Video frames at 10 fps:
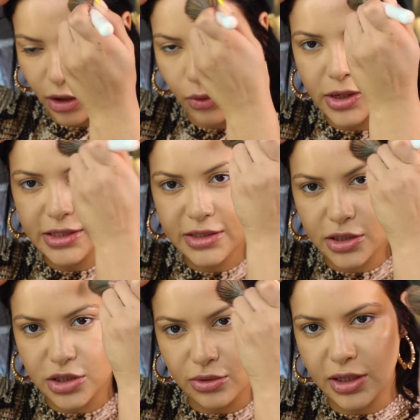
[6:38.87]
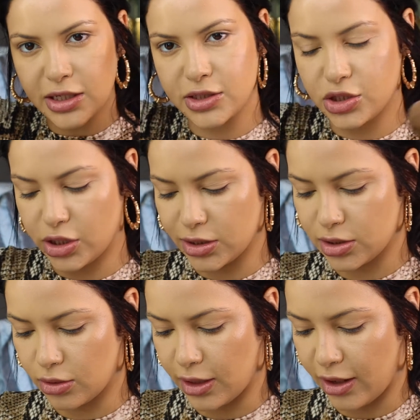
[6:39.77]
I always do this just
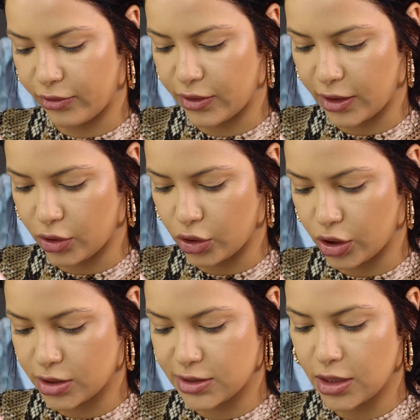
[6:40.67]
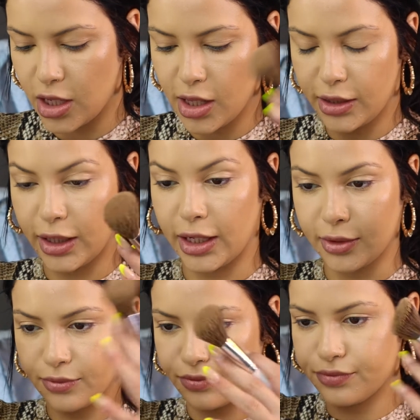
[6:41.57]
so that everything looks
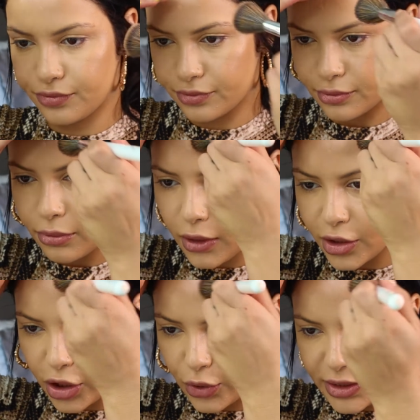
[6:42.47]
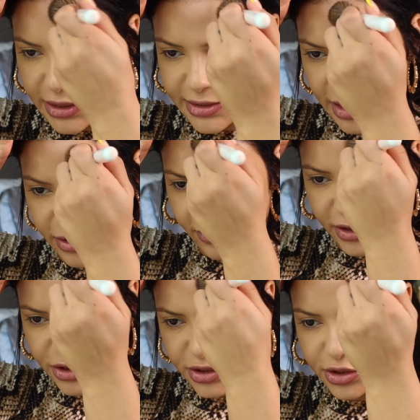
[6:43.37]
like cohesive
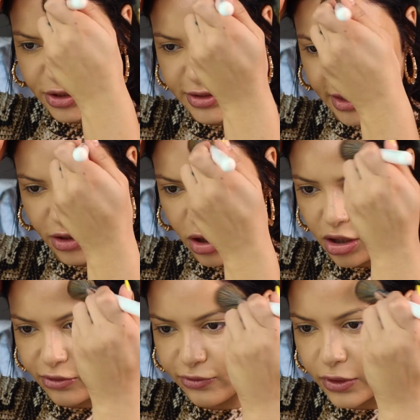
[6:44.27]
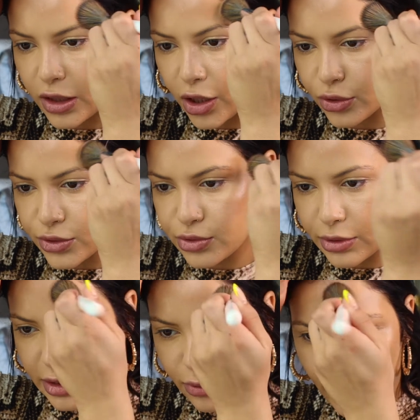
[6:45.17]
and just looks like it all flows really